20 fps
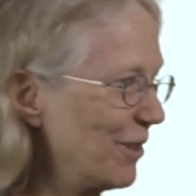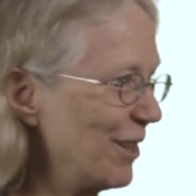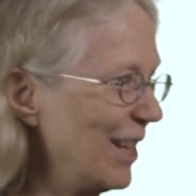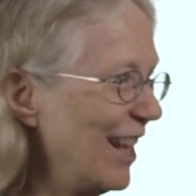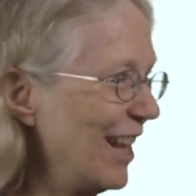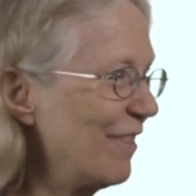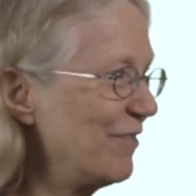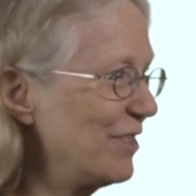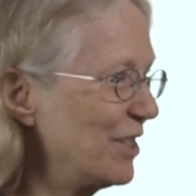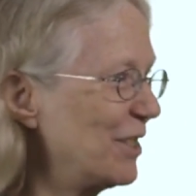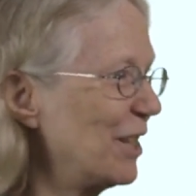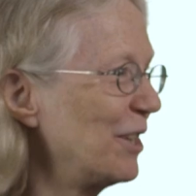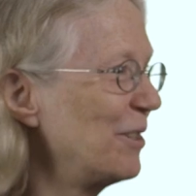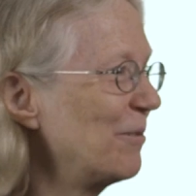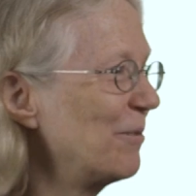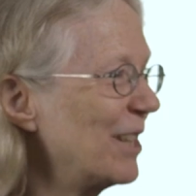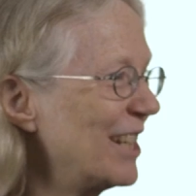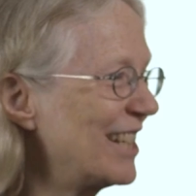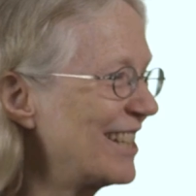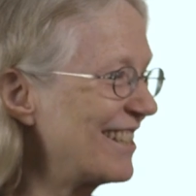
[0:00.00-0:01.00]
all, I have to tell
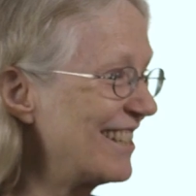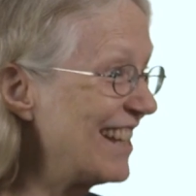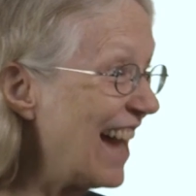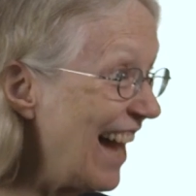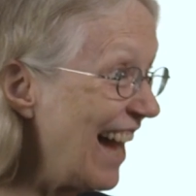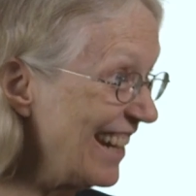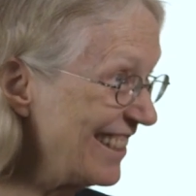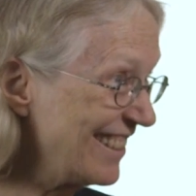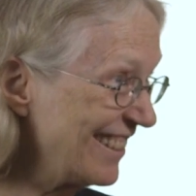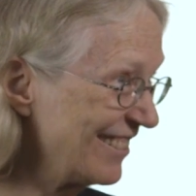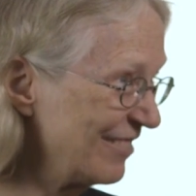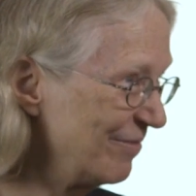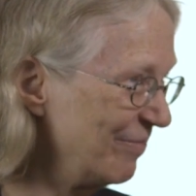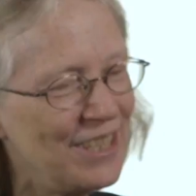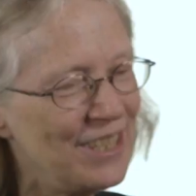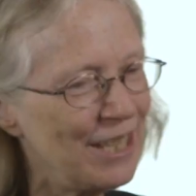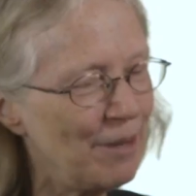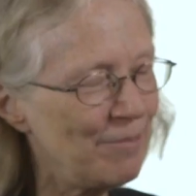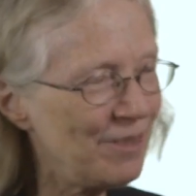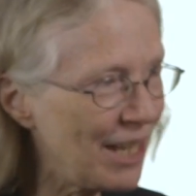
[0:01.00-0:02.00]
you what it's not
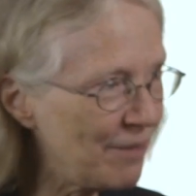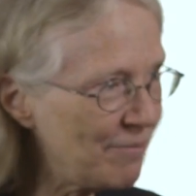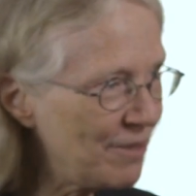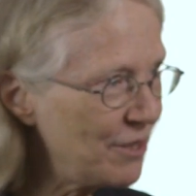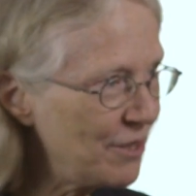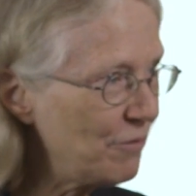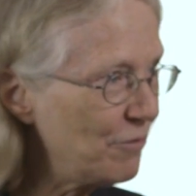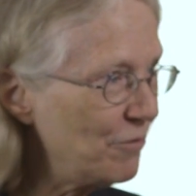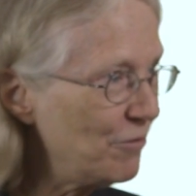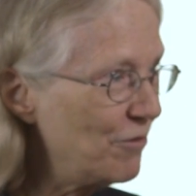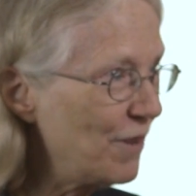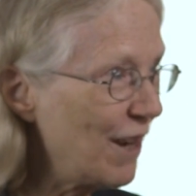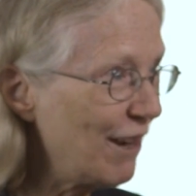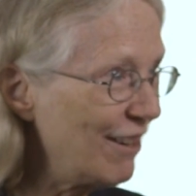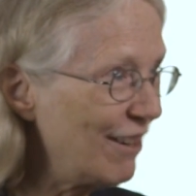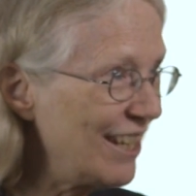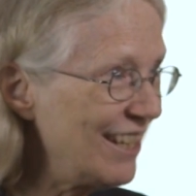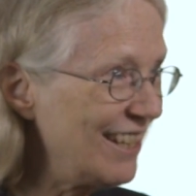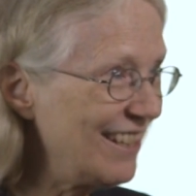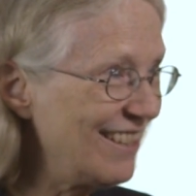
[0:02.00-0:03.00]
sometimes
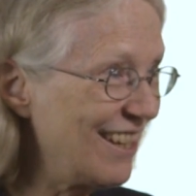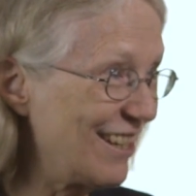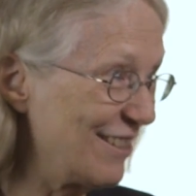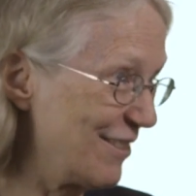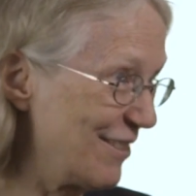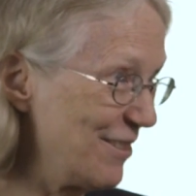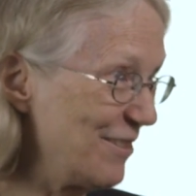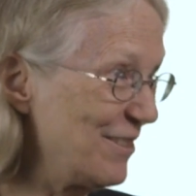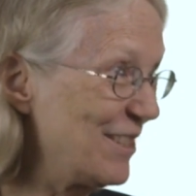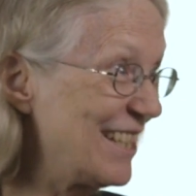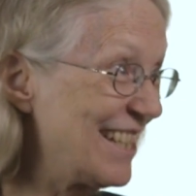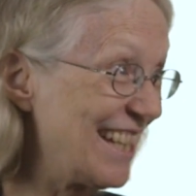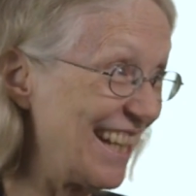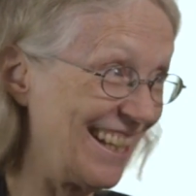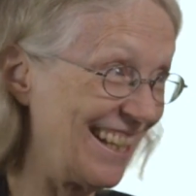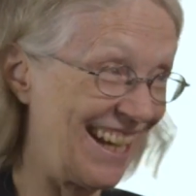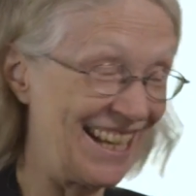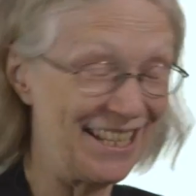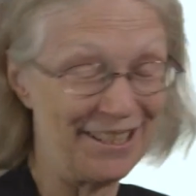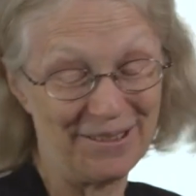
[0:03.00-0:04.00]
very young students,
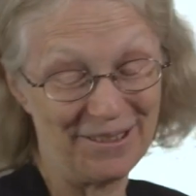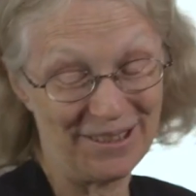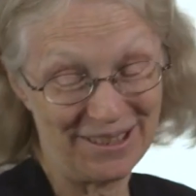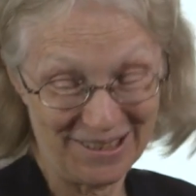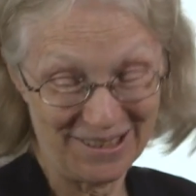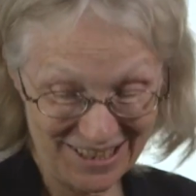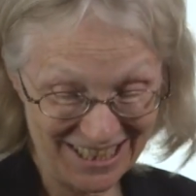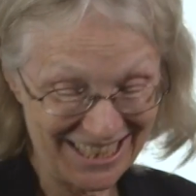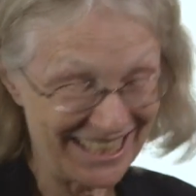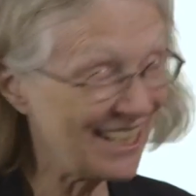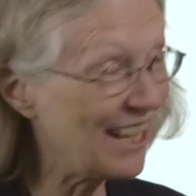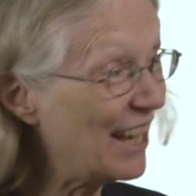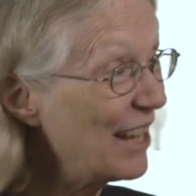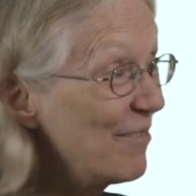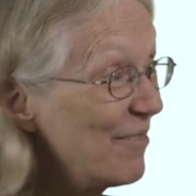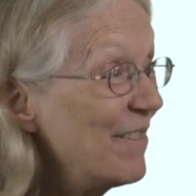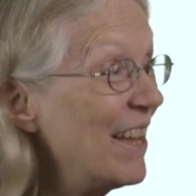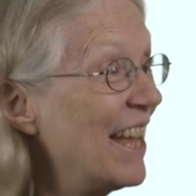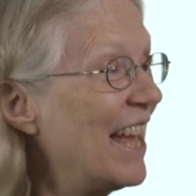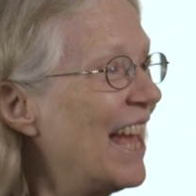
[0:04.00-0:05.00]
like high school students,
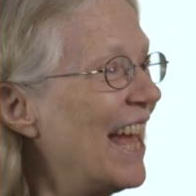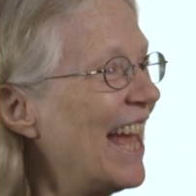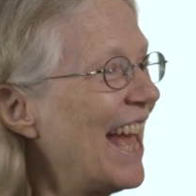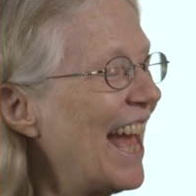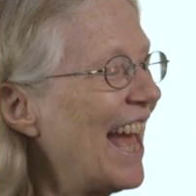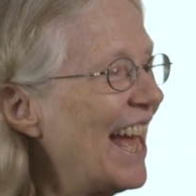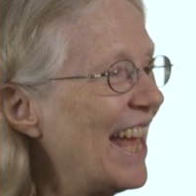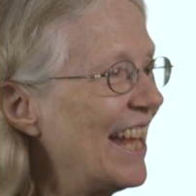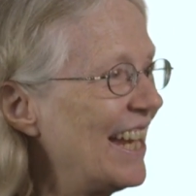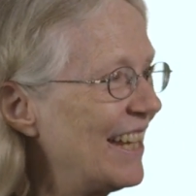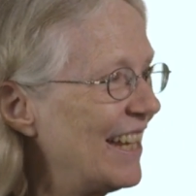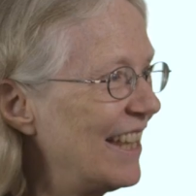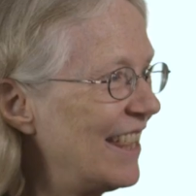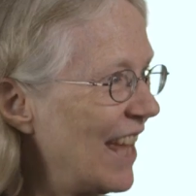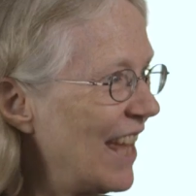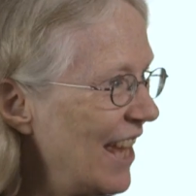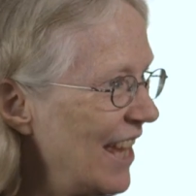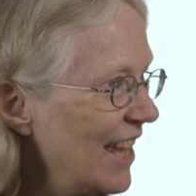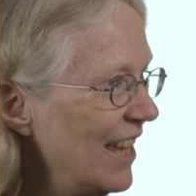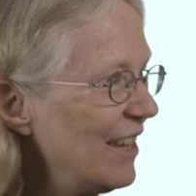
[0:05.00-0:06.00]
come and
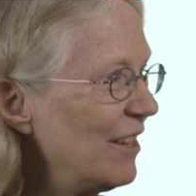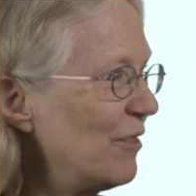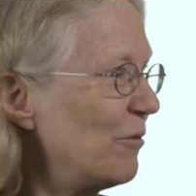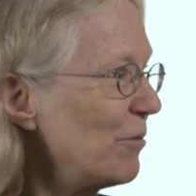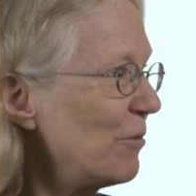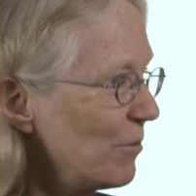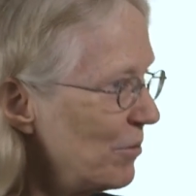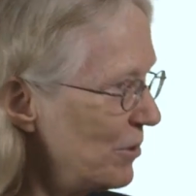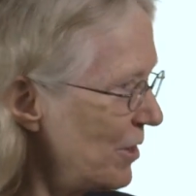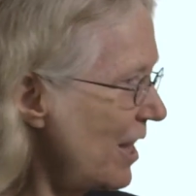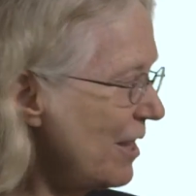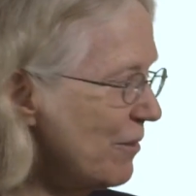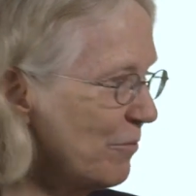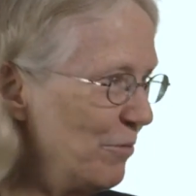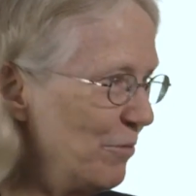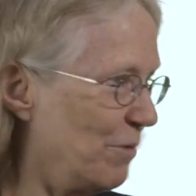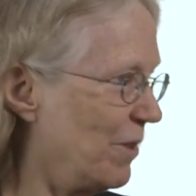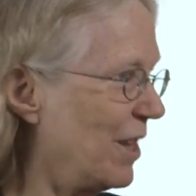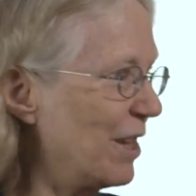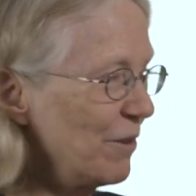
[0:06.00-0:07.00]
they they
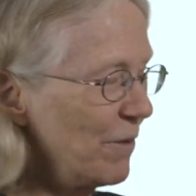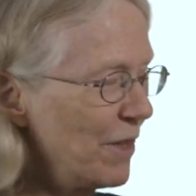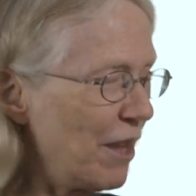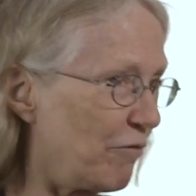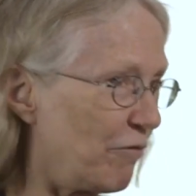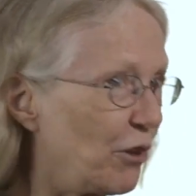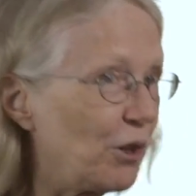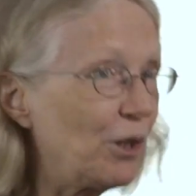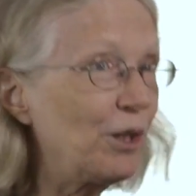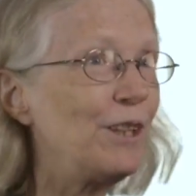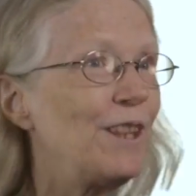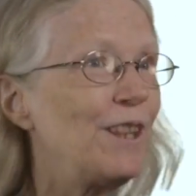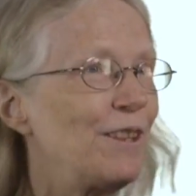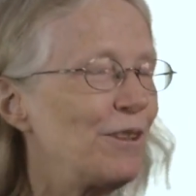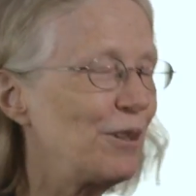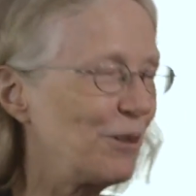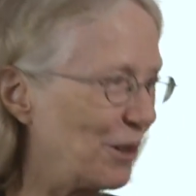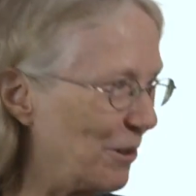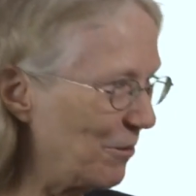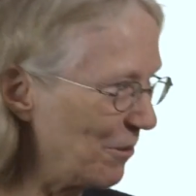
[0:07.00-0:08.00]
they've heard that
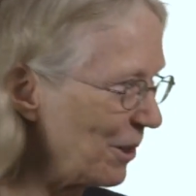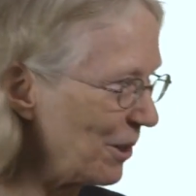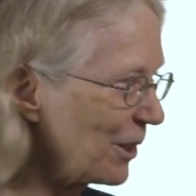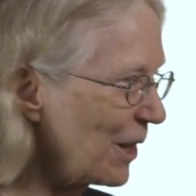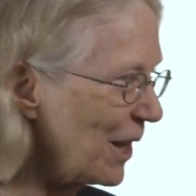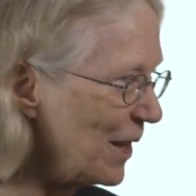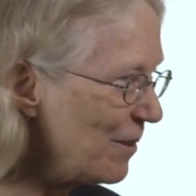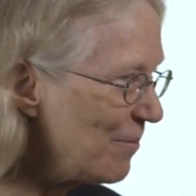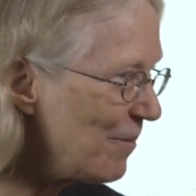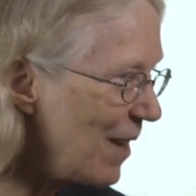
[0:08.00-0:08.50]
they're going to work on the